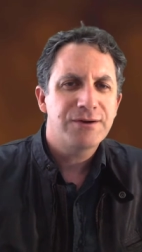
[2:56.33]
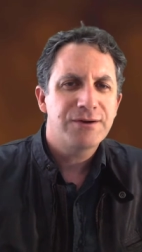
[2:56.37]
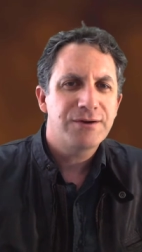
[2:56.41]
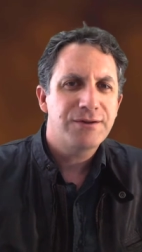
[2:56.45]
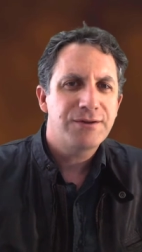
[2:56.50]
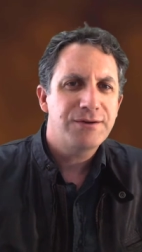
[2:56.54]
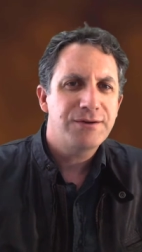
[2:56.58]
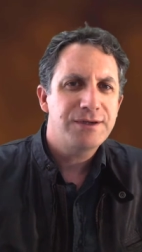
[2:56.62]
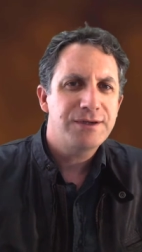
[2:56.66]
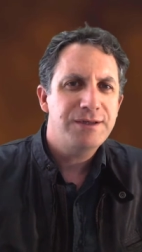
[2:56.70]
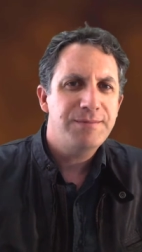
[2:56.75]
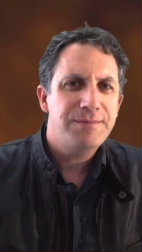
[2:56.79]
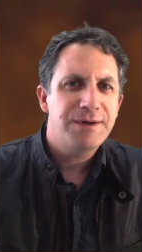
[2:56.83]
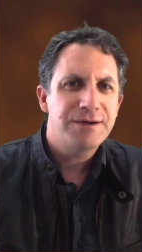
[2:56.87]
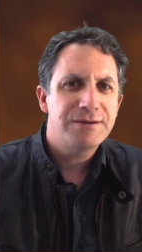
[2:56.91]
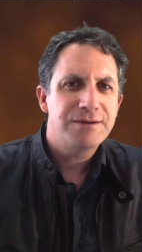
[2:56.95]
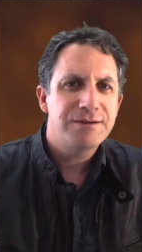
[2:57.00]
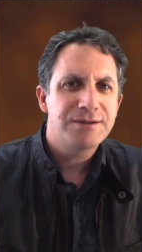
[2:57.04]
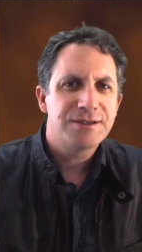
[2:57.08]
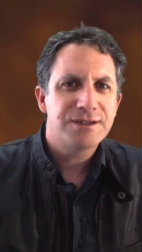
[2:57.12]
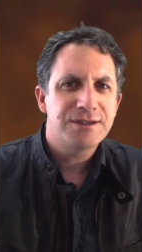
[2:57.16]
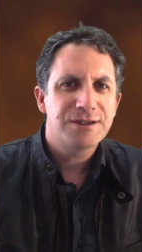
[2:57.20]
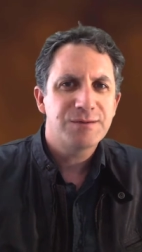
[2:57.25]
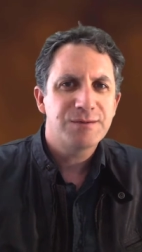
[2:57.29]
on a
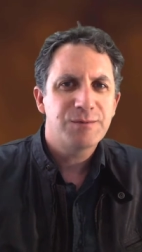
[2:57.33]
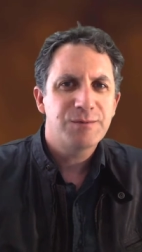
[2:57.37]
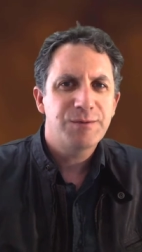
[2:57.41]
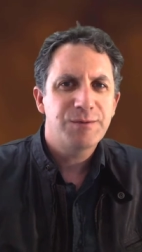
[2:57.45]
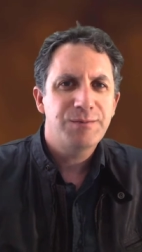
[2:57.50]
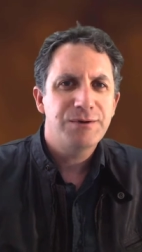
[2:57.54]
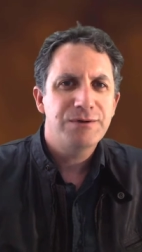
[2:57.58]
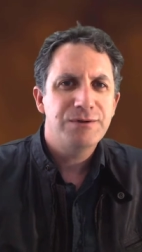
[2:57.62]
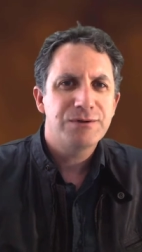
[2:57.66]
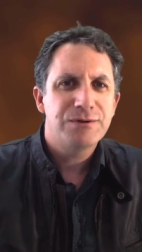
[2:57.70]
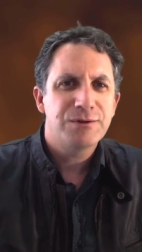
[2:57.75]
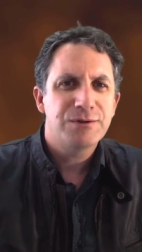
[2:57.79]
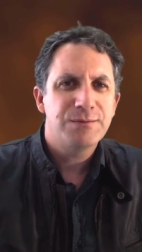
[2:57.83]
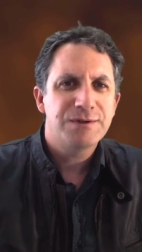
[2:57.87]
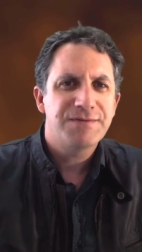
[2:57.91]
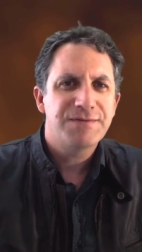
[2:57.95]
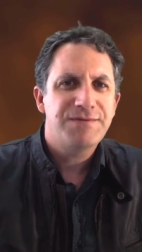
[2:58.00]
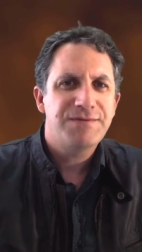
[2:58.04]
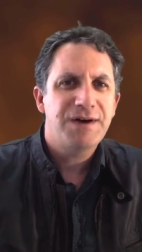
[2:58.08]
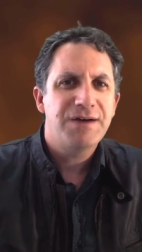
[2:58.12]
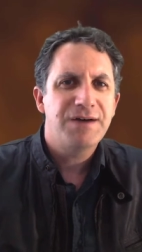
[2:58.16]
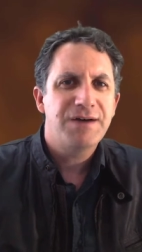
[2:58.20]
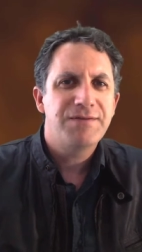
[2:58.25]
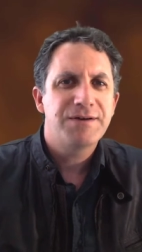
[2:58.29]
30-barrel system would produce almost
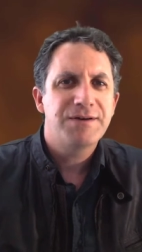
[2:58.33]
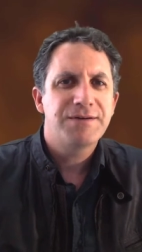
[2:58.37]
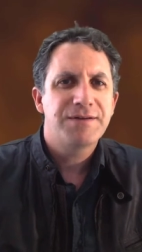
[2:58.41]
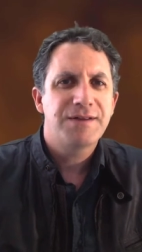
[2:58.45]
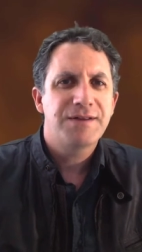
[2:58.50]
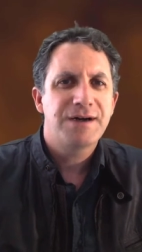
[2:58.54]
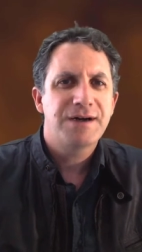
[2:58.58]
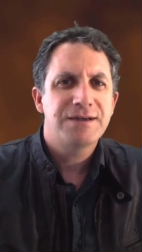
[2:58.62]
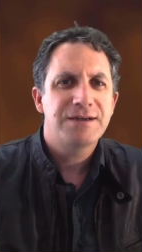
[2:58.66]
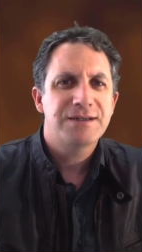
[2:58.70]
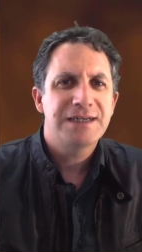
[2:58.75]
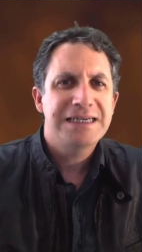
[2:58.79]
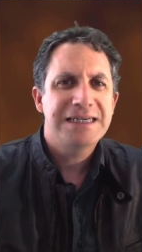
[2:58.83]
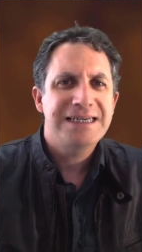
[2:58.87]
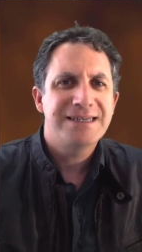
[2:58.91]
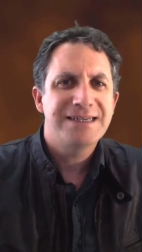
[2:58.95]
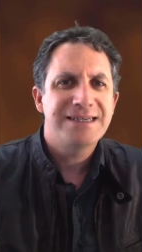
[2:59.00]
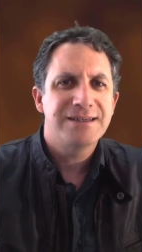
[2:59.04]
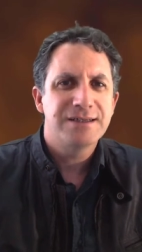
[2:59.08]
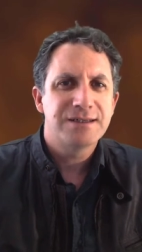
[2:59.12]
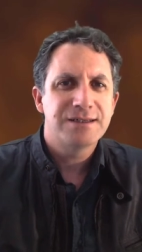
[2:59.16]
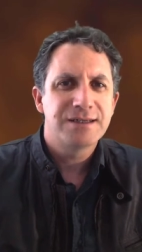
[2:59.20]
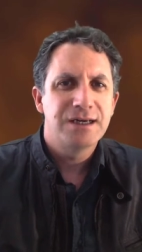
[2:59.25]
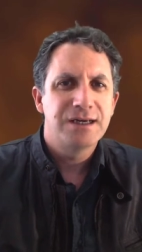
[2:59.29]
500,000
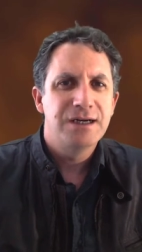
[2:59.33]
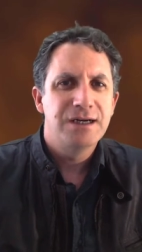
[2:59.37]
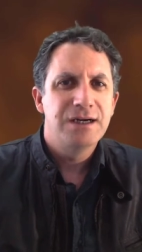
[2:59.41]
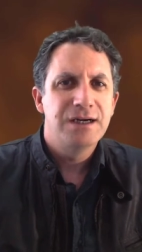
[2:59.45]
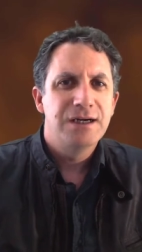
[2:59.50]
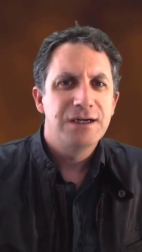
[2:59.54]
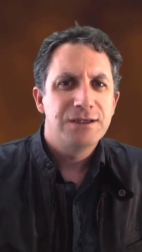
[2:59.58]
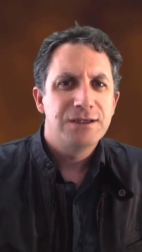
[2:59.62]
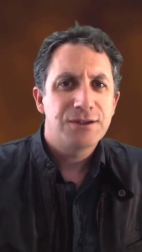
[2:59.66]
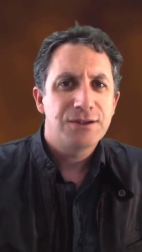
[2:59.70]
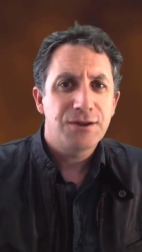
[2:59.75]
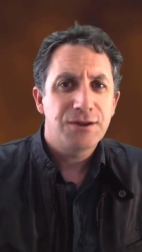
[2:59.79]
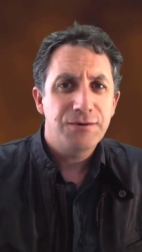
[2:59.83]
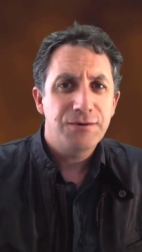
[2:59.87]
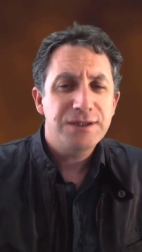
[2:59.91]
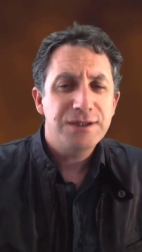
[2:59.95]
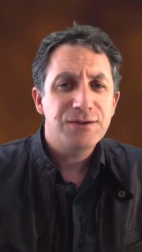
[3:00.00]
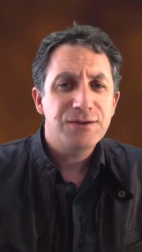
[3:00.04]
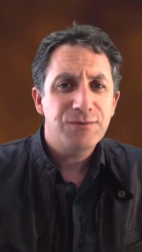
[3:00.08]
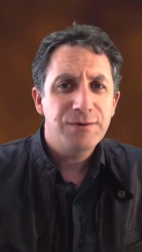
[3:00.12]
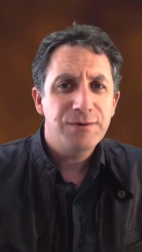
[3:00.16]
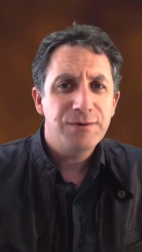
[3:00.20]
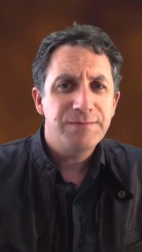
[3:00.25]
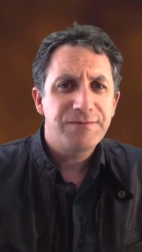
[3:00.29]
litres, so there
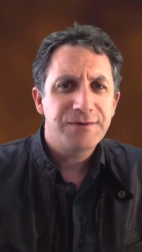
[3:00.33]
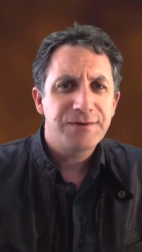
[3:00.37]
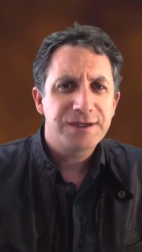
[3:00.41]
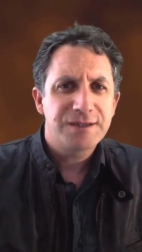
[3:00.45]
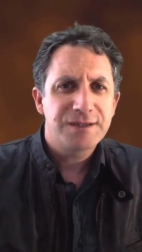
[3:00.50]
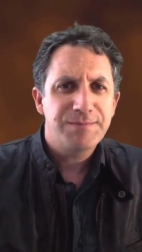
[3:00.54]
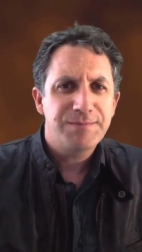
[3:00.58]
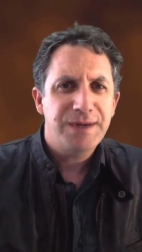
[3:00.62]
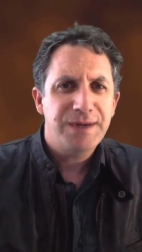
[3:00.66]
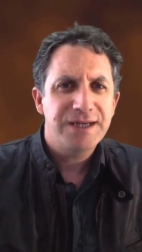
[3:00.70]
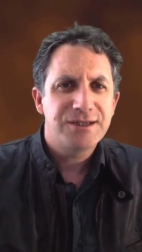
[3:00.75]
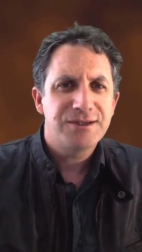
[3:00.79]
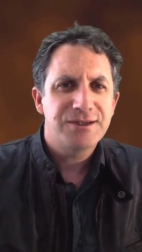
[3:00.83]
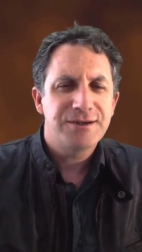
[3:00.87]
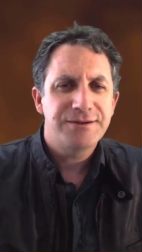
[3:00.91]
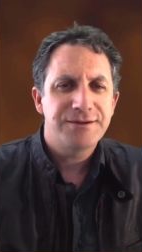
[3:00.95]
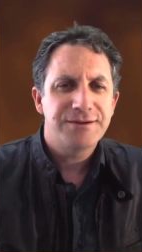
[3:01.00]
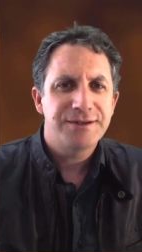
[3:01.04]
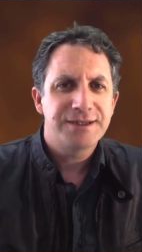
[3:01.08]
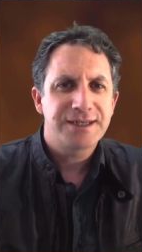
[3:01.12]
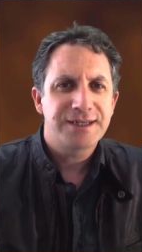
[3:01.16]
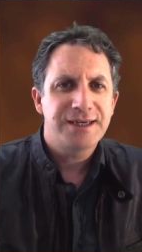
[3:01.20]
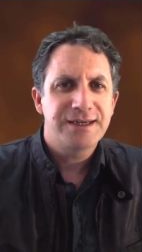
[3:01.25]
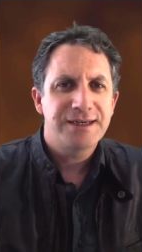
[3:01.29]
is room for expansion on this